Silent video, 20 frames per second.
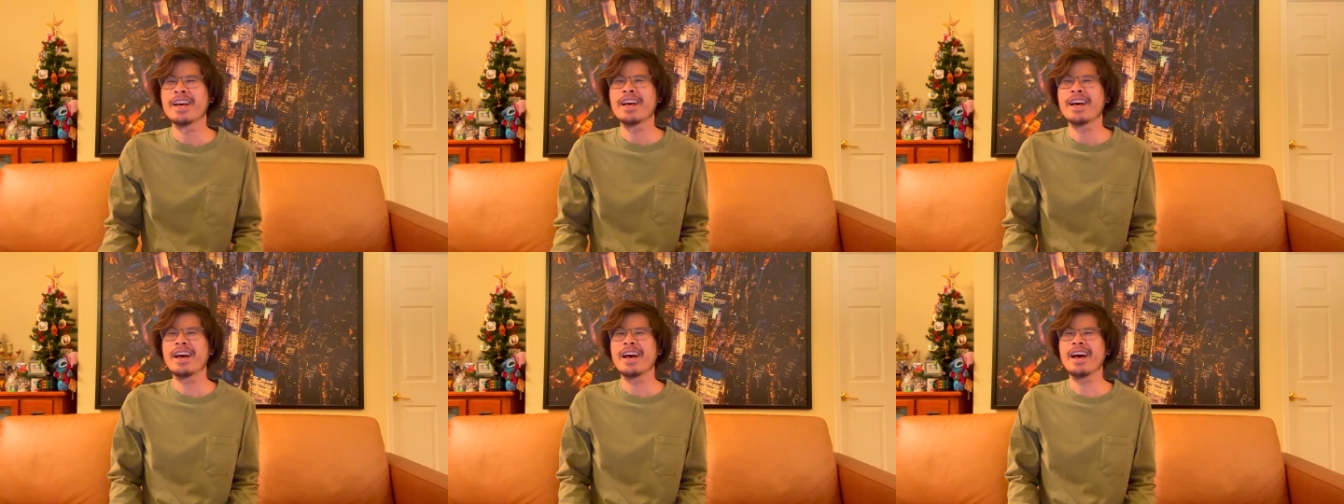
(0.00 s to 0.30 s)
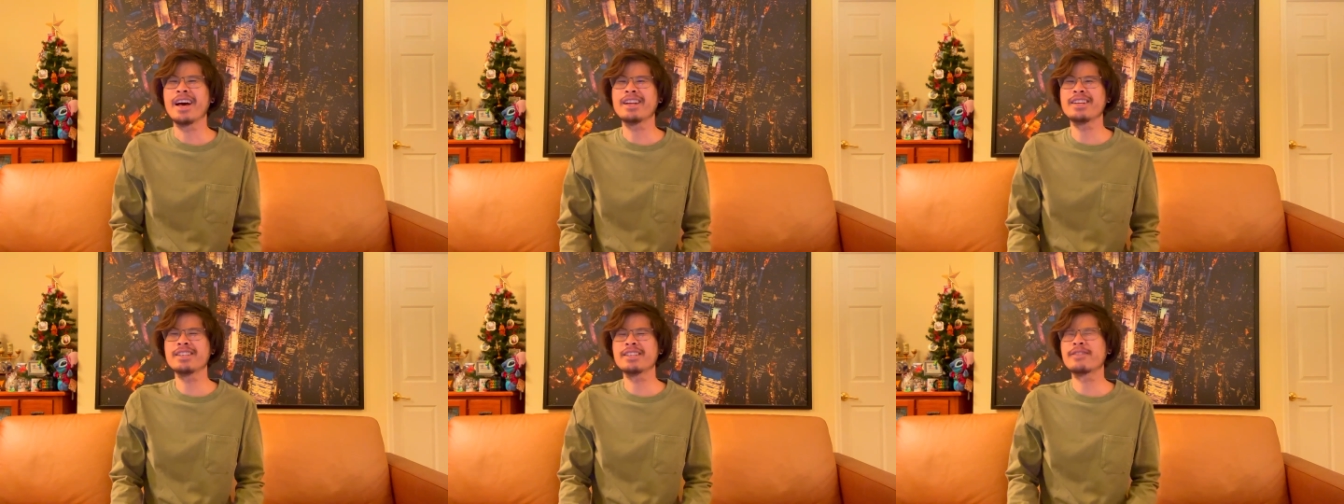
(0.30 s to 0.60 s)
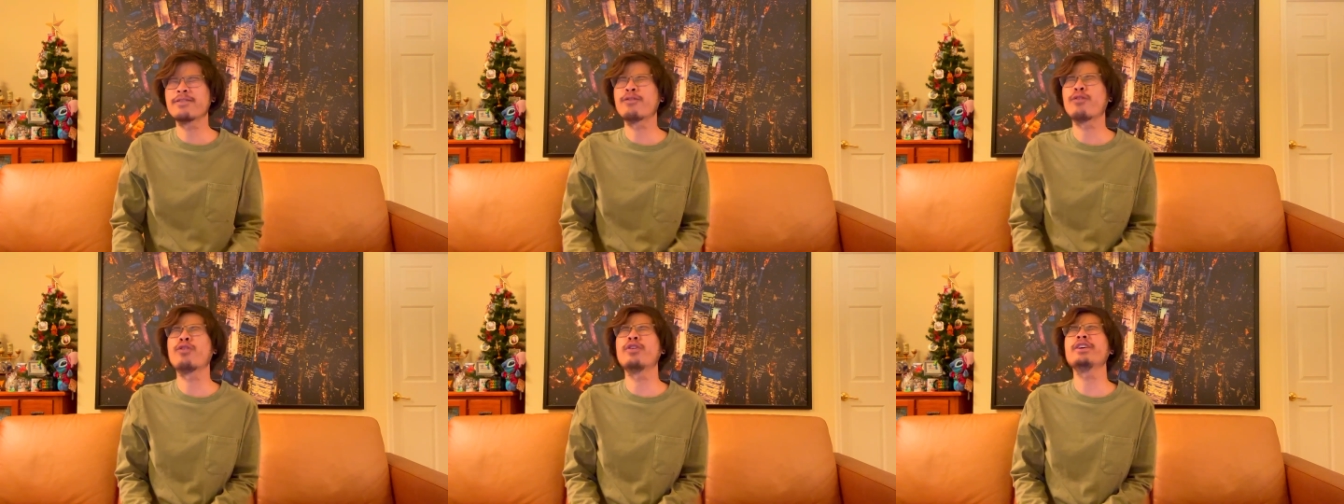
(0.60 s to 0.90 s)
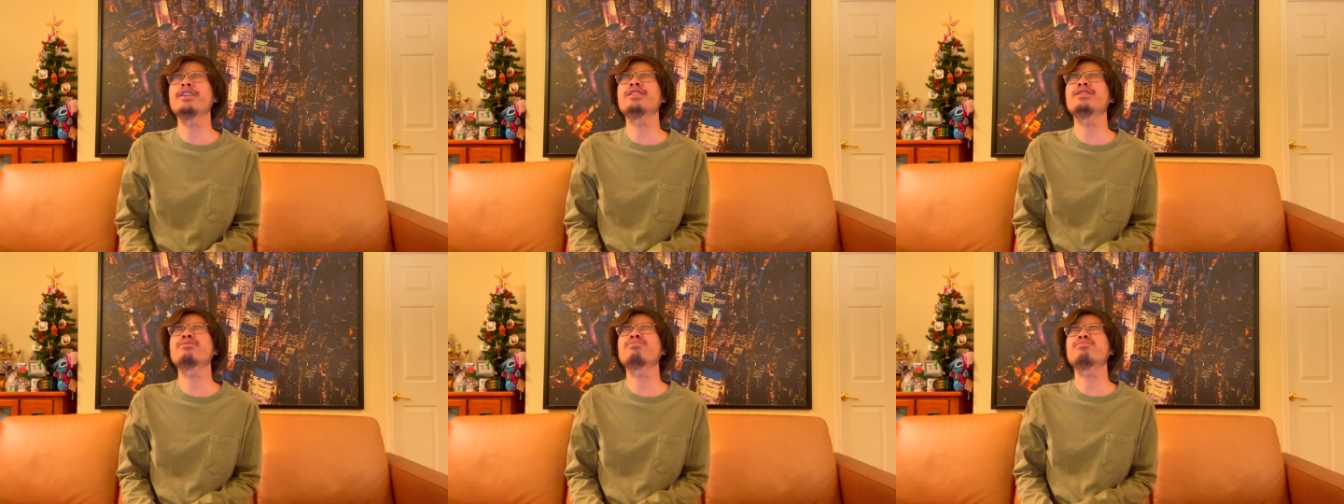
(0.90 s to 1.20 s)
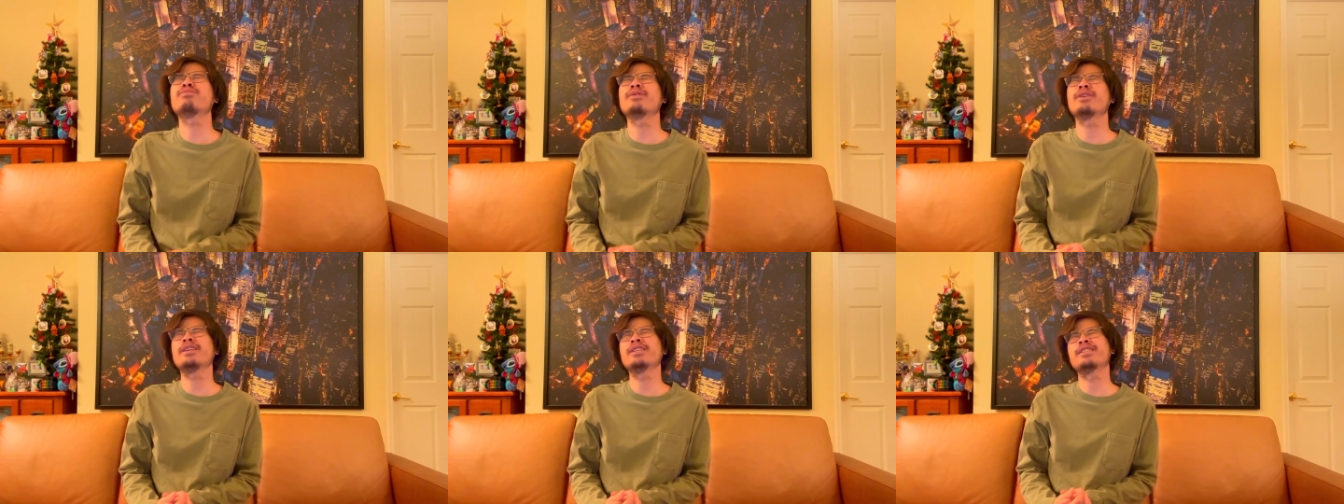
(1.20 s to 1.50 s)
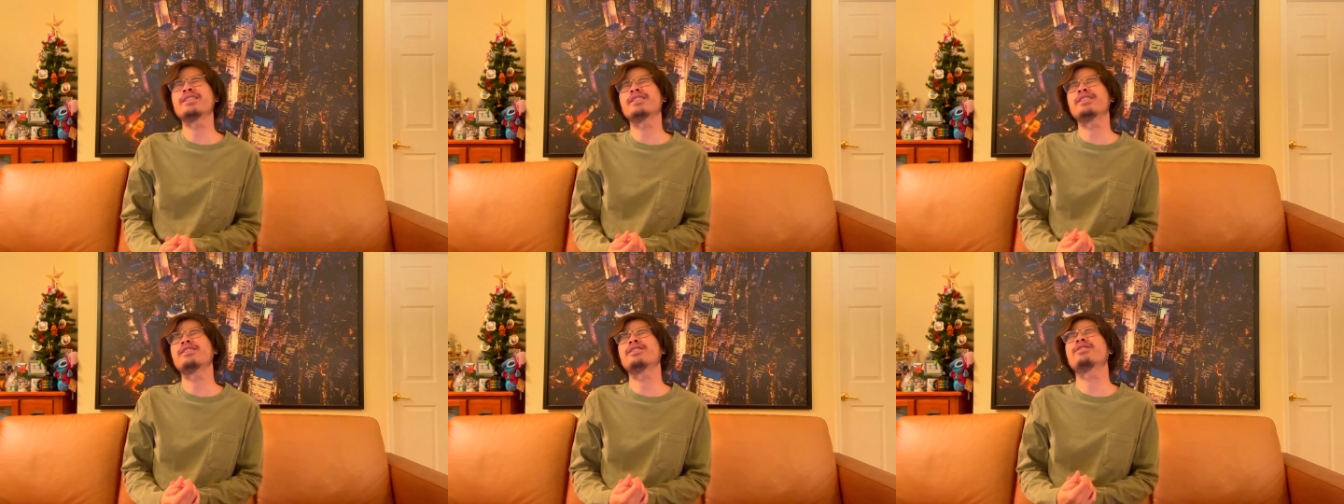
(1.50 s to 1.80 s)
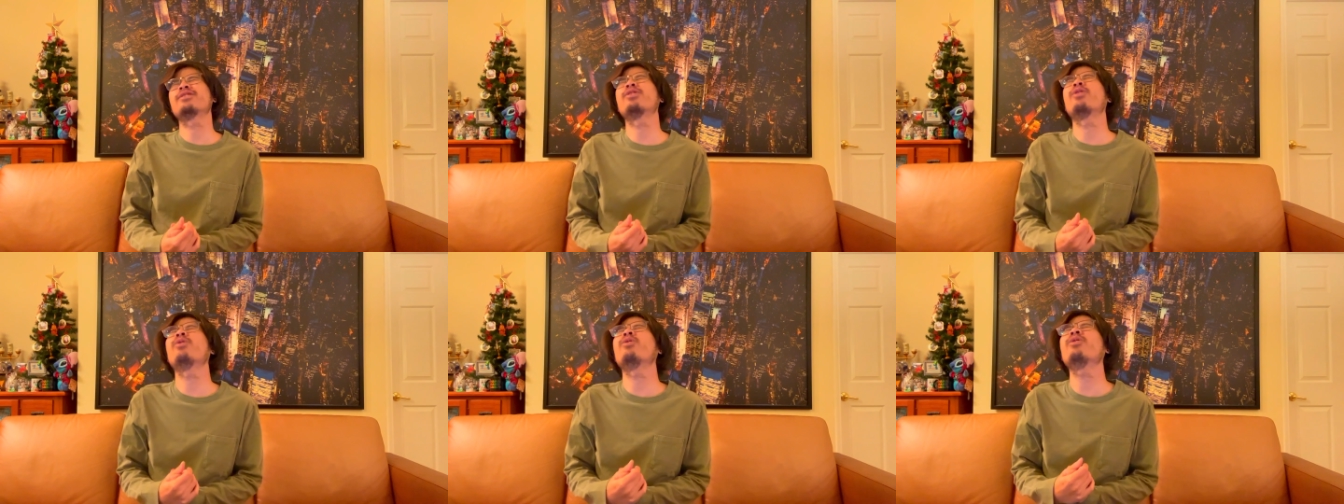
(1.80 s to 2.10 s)
and his voice was
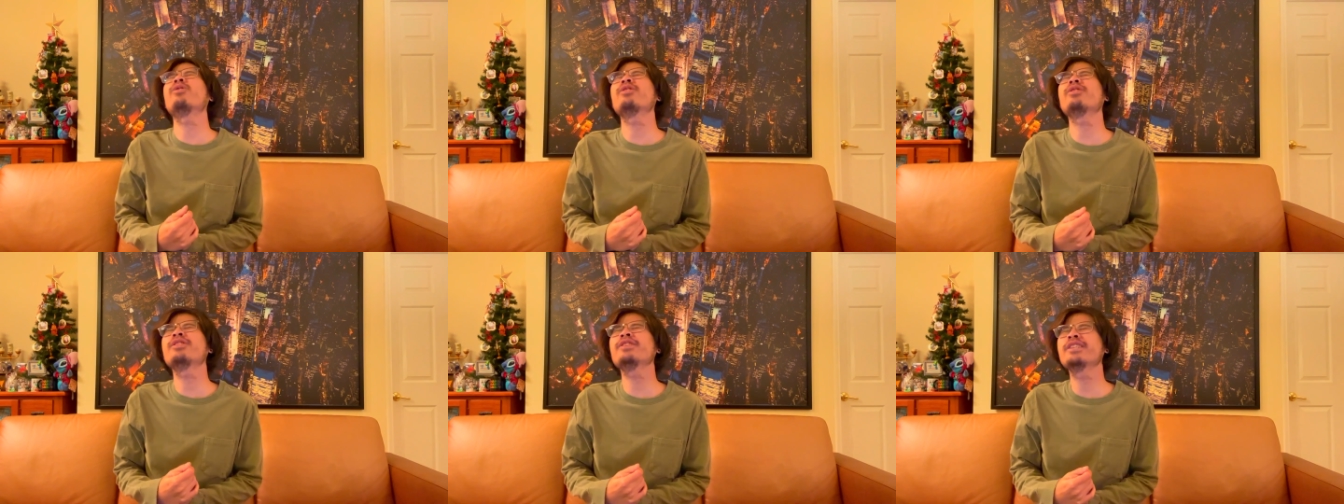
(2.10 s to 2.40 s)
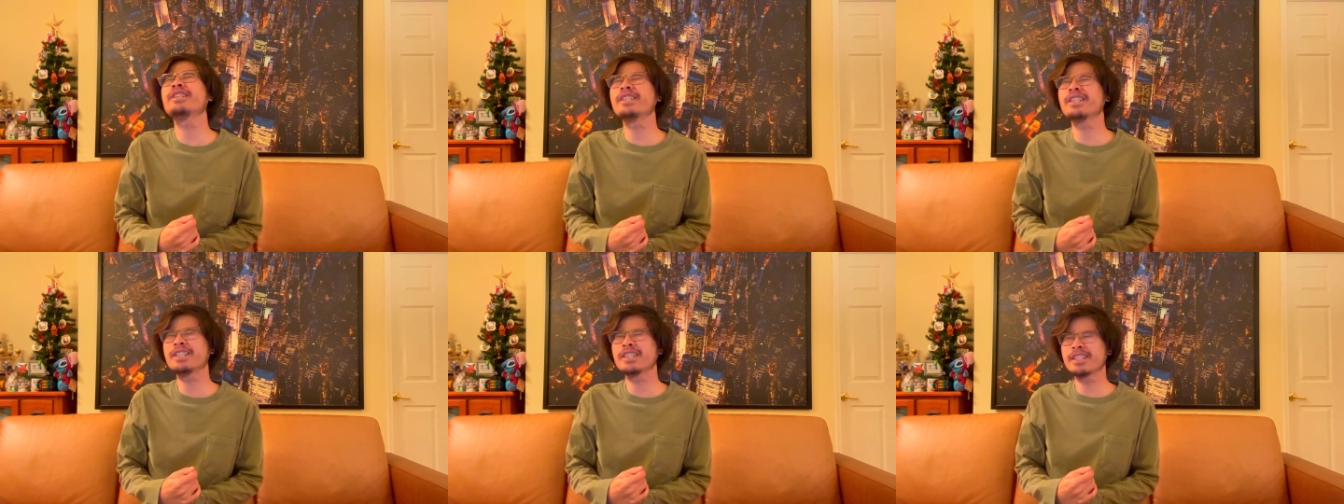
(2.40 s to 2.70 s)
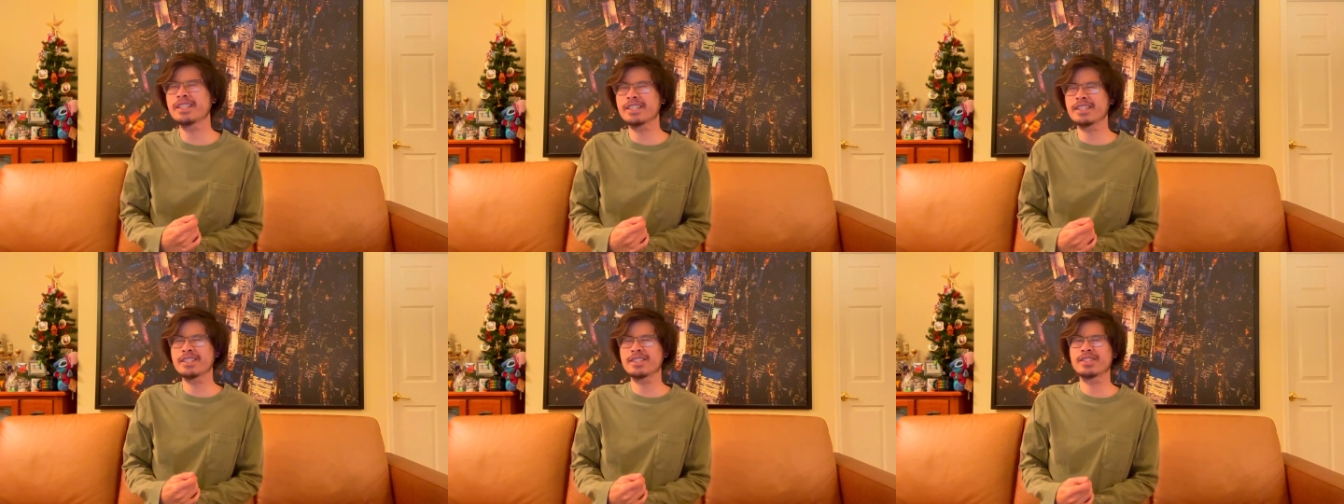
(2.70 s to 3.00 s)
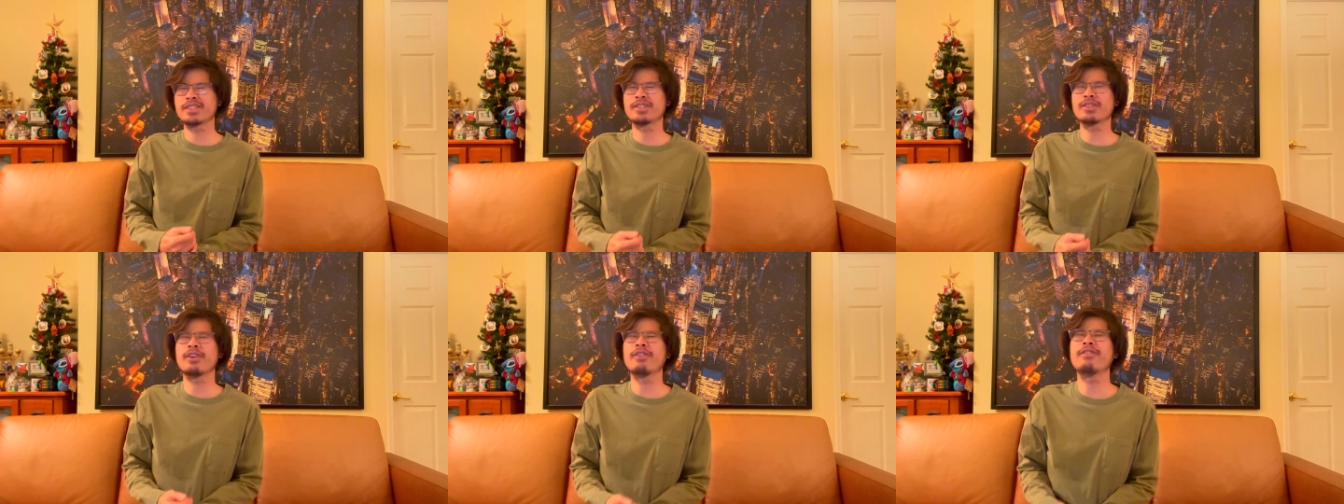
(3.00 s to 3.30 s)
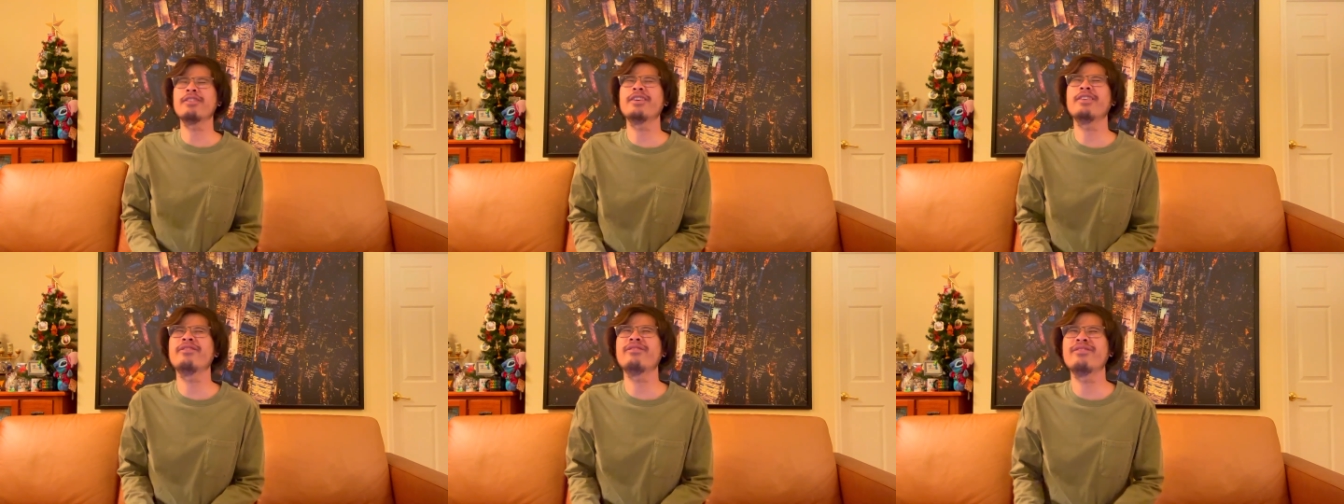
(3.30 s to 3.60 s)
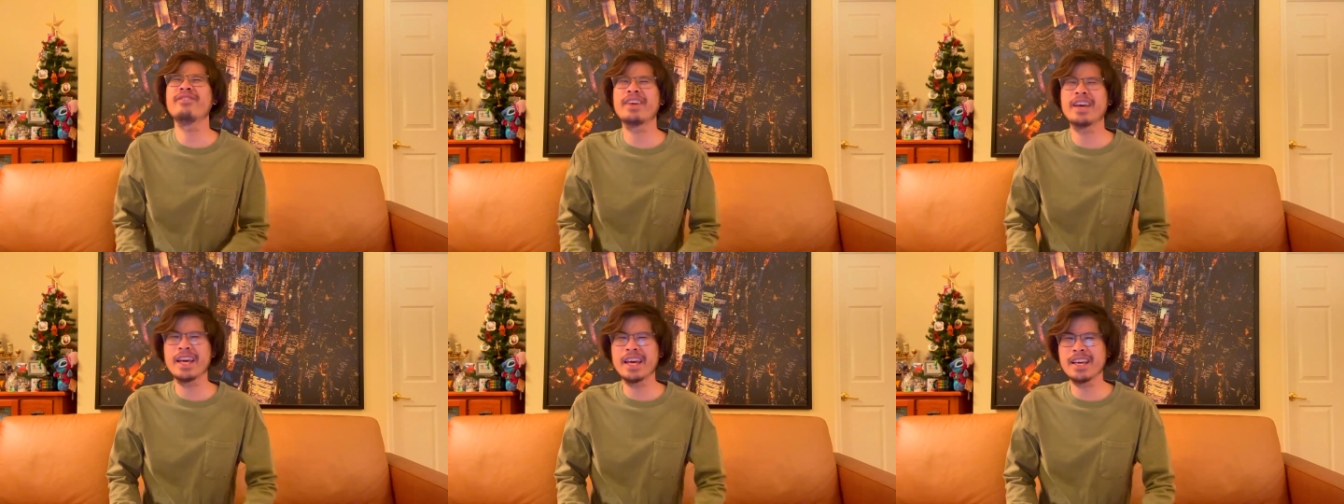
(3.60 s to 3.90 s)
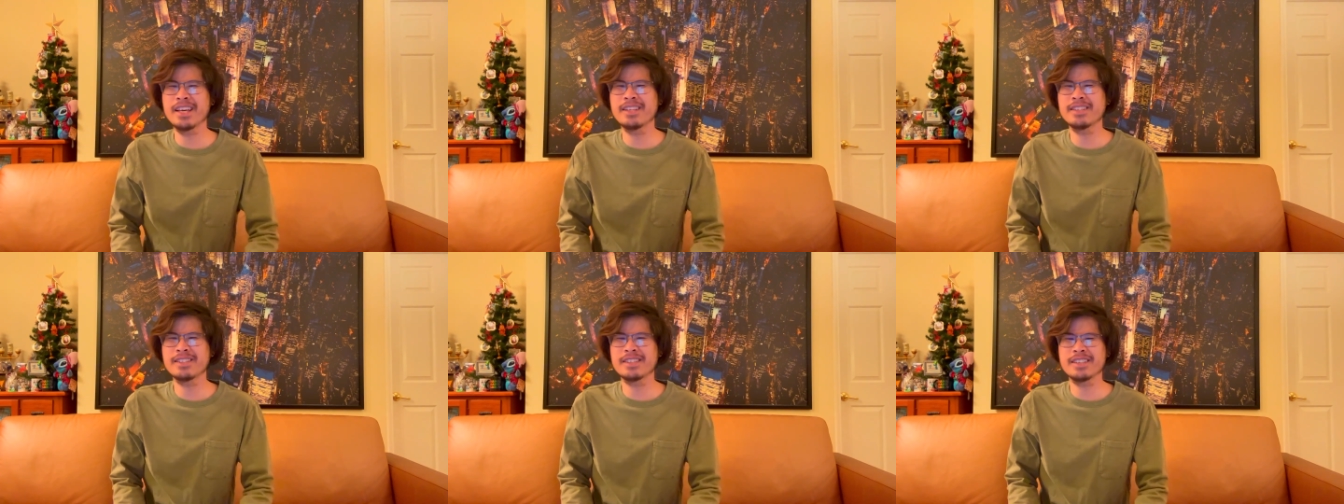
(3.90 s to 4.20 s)
golden, so
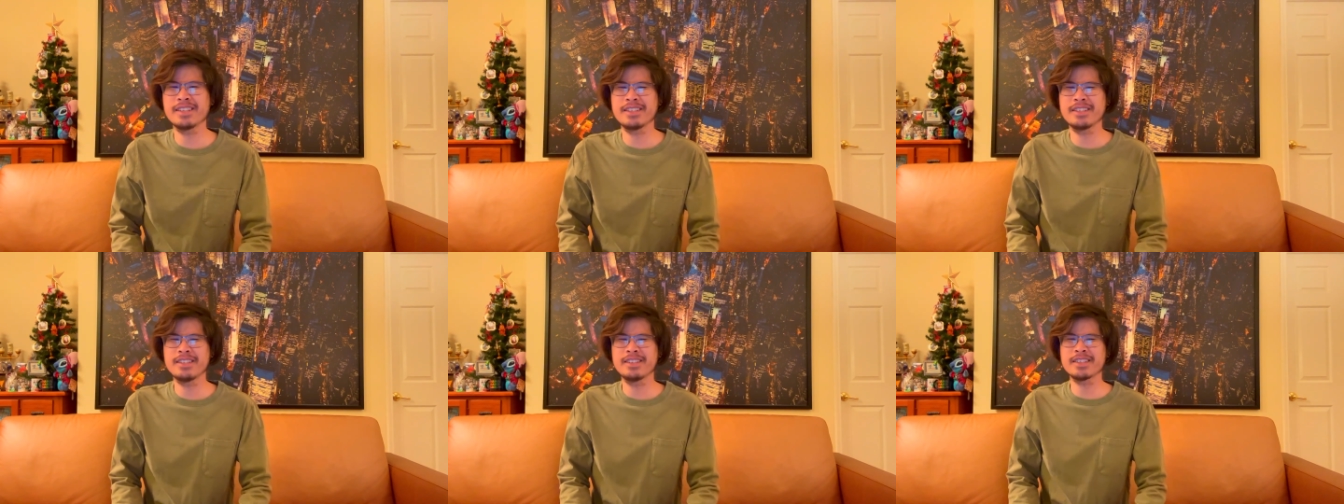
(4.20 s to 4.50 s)
amazing.